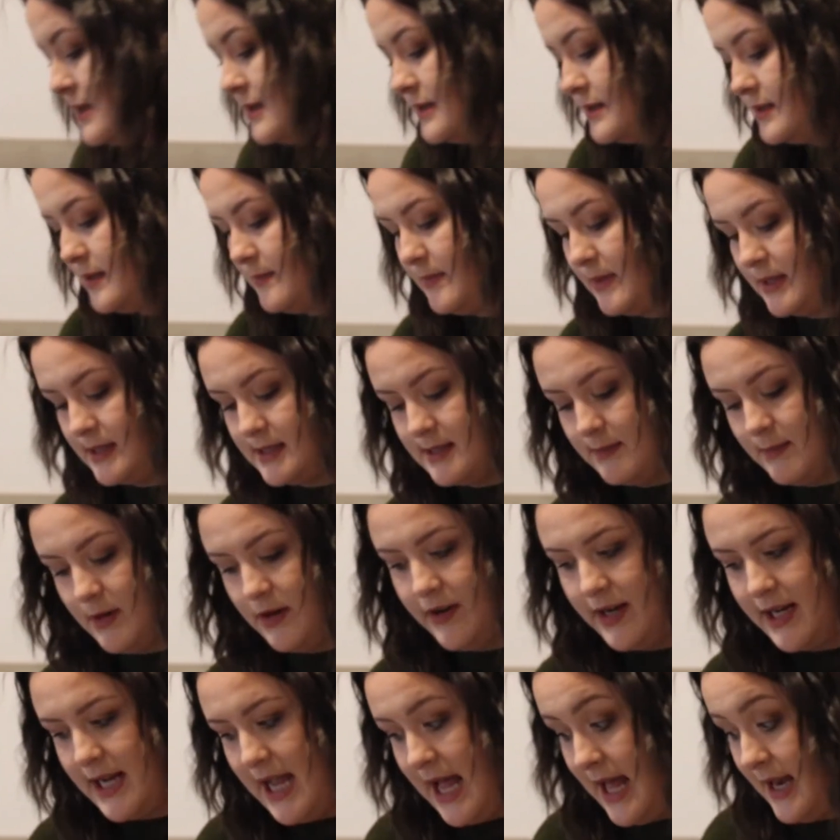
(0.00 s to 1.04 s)
something
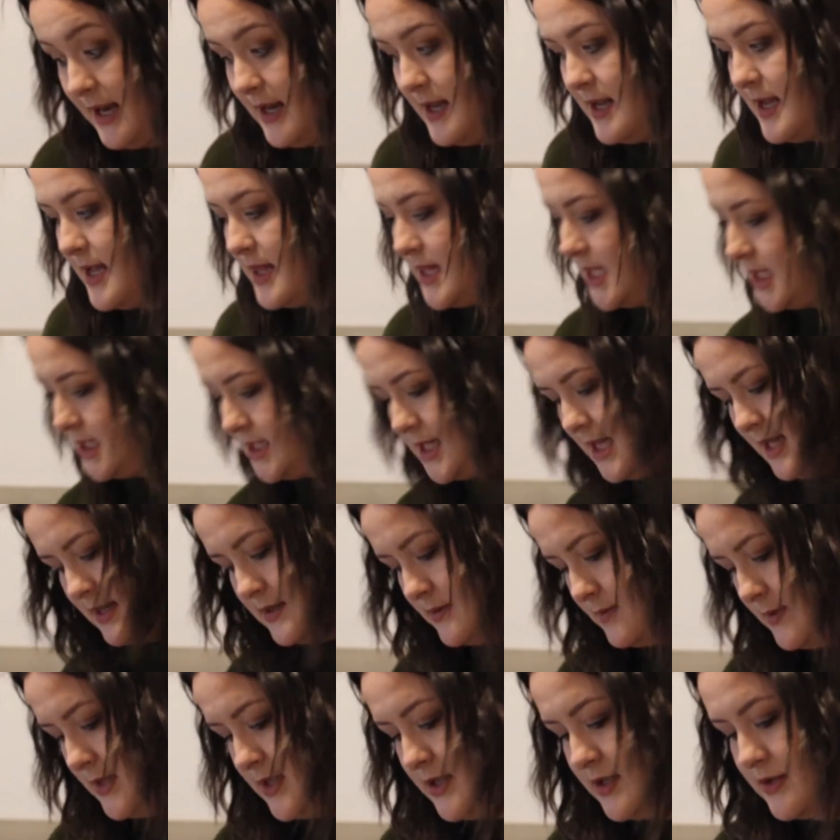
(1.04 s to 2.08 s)
similar again, and they did,
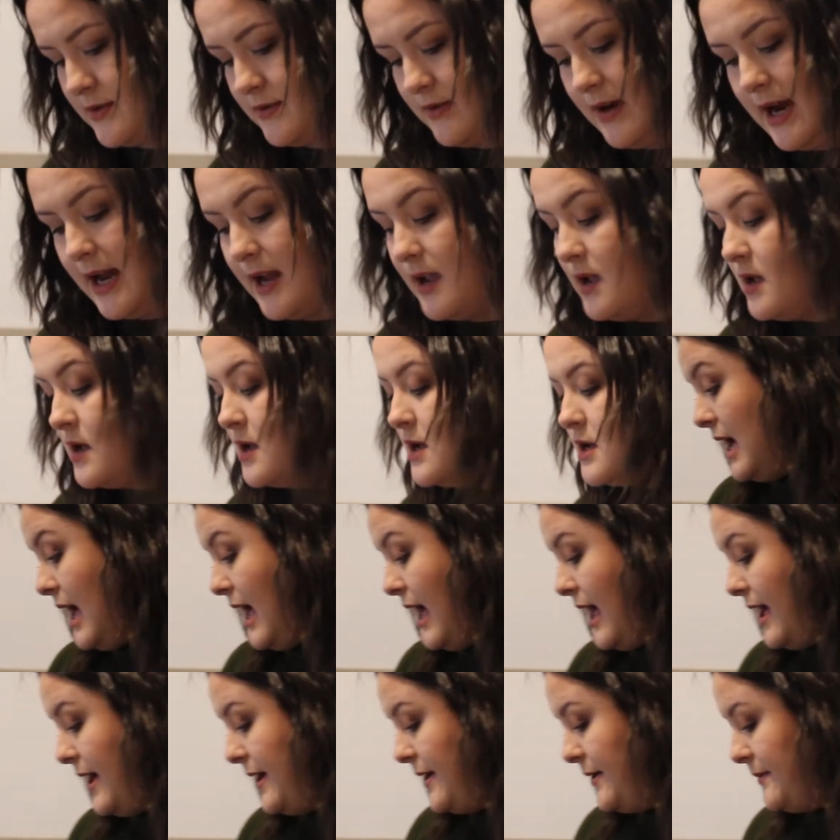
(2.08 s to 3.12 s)
which is great.
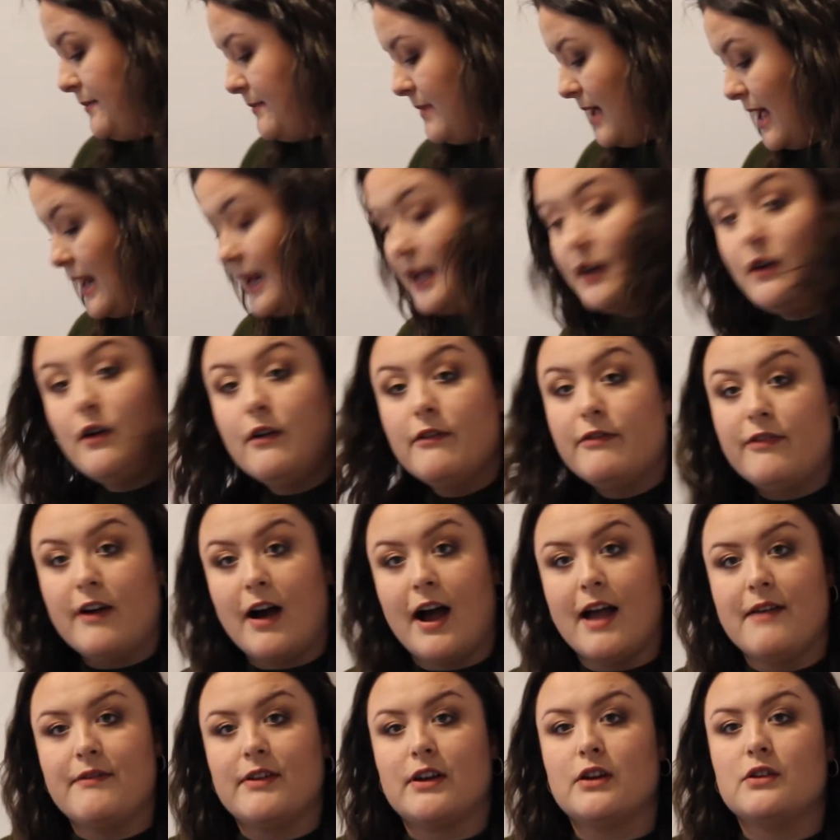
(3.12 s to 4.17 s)
And I got
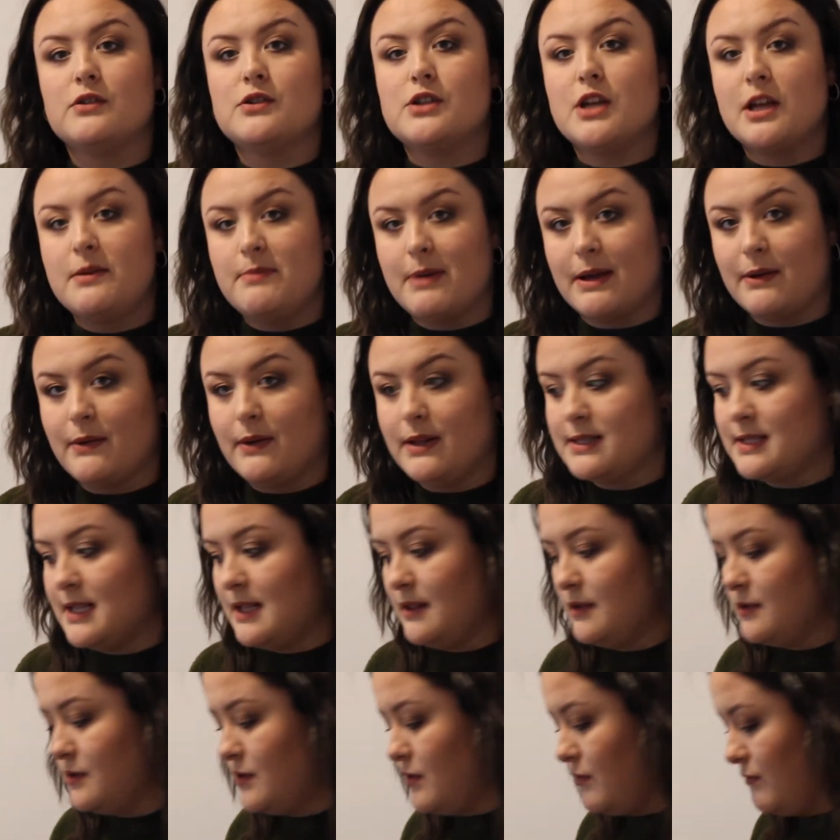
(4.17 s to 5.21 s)
5. I got 2 big ones
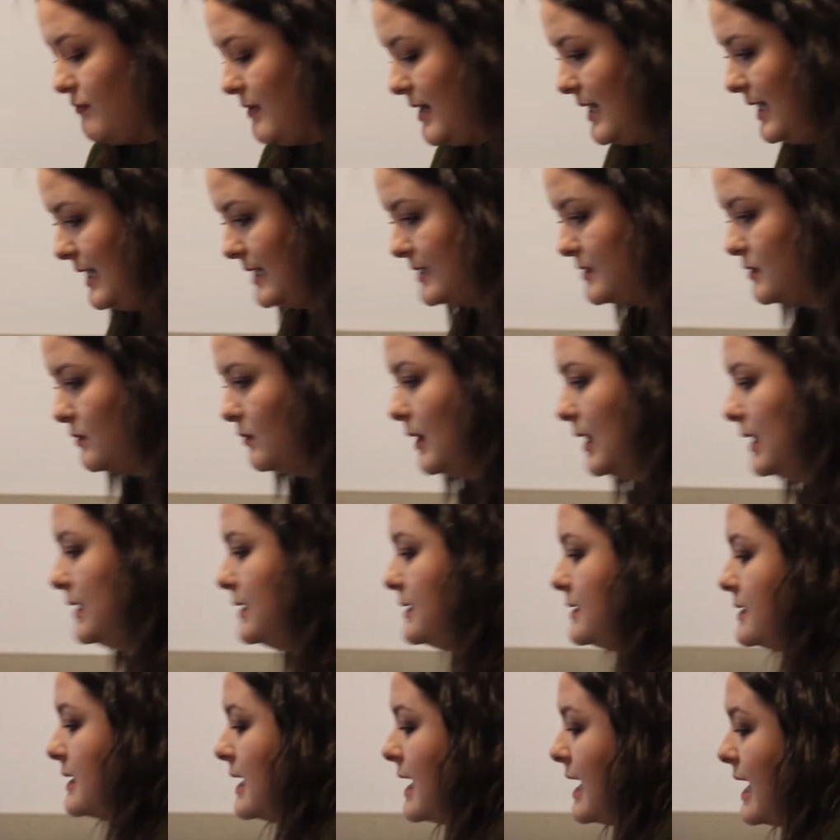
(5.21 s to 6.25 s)
and 3 little
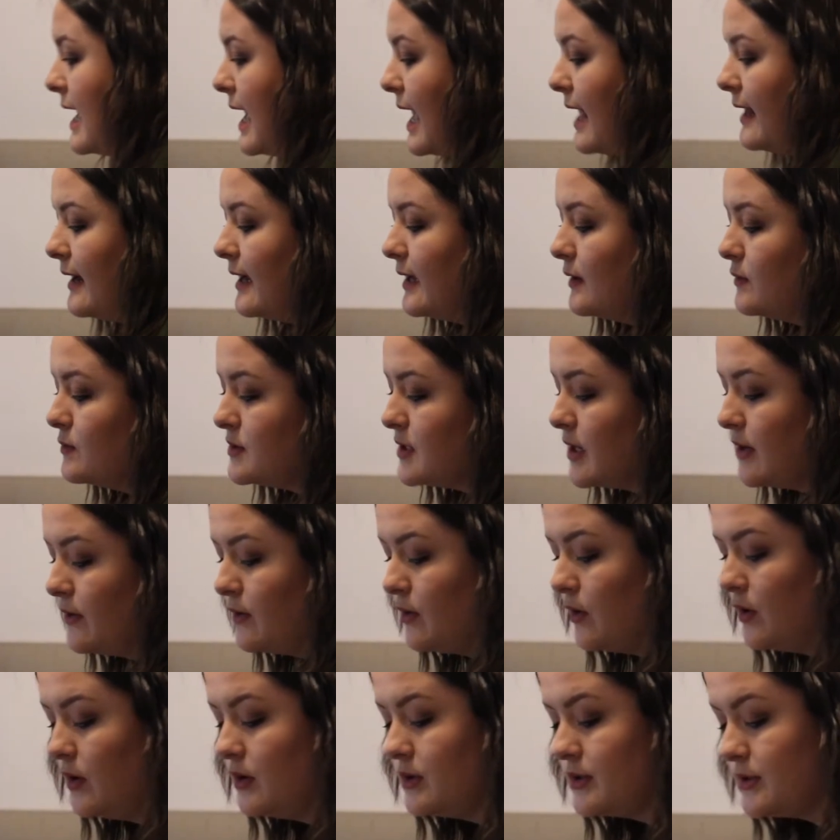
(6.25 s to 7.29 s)
ones, and I also
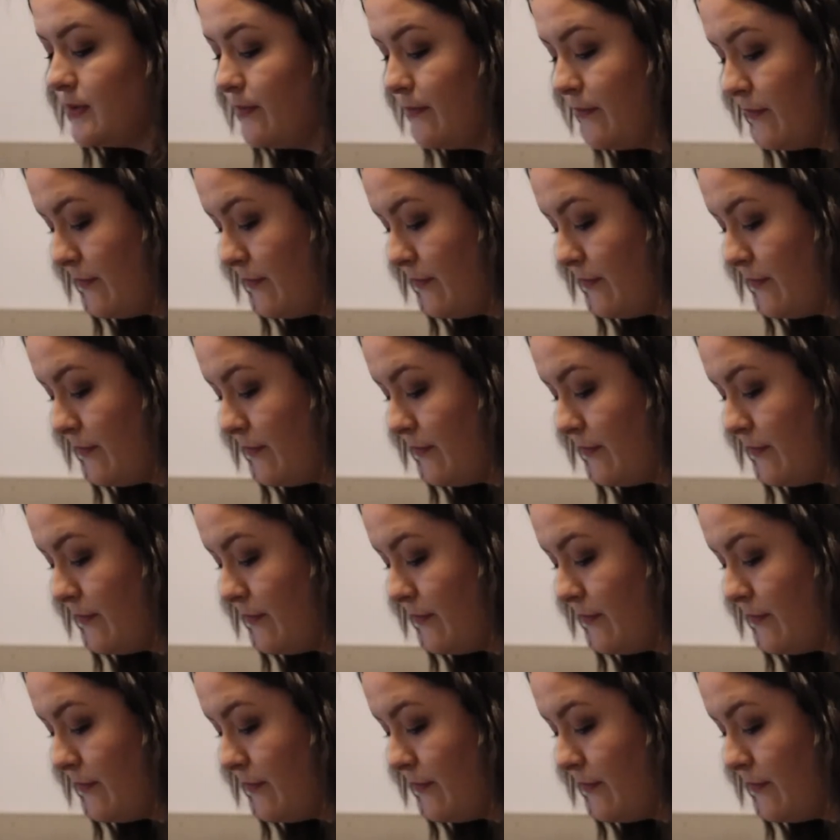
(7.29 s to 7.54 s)
got some